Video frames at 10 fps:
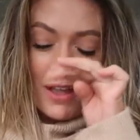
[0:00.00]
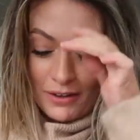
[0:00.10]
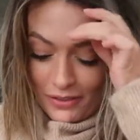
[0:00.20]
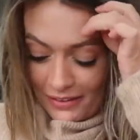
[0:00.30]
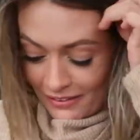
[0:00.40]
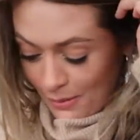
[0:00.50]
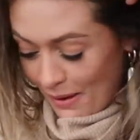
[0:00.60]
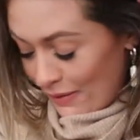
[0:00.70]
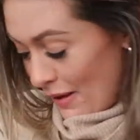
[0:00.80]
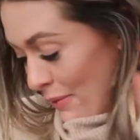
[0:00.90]
I don't think it's come
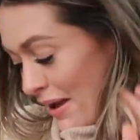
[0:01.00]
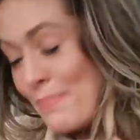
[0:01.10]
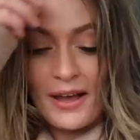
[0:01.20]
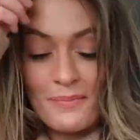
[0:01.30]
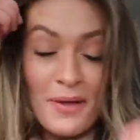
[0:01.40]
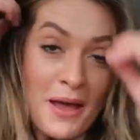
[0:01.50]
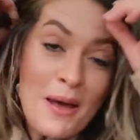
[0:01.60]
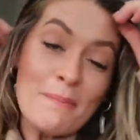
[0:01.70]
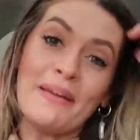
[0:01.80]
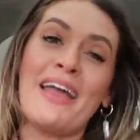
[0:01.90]
out that way.
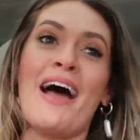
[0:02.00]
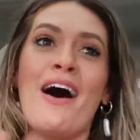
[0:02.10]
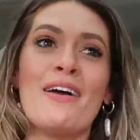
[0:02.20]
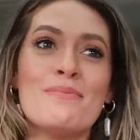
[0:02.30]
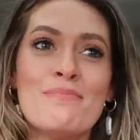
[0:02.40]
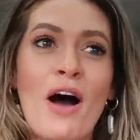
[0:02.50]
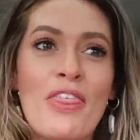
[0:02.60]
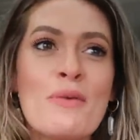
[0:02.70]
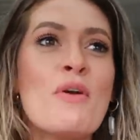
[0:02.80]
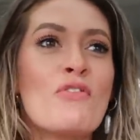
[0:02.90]
But yeah, I
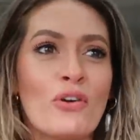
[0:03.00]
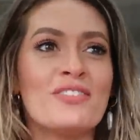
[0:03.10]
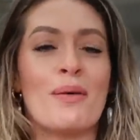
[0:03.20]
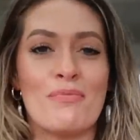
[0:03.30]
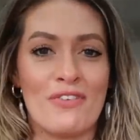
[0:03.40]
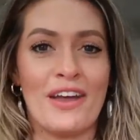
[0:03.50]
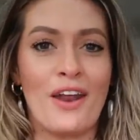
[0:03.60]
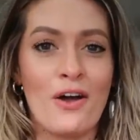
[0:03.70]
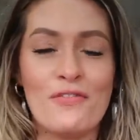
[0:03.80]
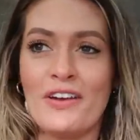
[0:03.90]
think we've got something,
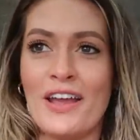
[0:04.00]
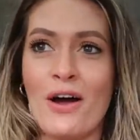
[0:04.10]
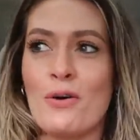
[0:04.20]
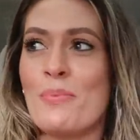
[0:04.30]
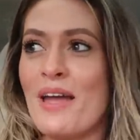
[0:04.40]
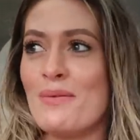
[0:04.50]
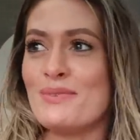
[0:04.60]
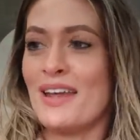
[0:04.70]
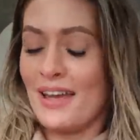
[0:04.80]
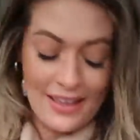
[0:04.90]
and hopefully I will be able
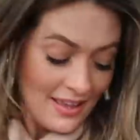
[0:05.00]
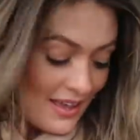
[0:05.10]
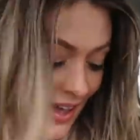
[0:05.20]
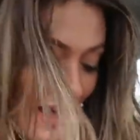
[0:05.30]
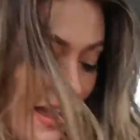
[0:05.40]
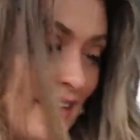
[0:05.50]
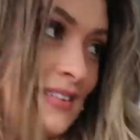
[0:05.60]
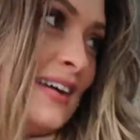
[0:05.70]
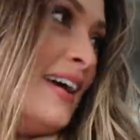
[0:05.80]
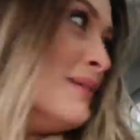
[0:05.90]
to
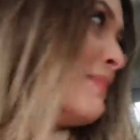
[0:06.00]
edit it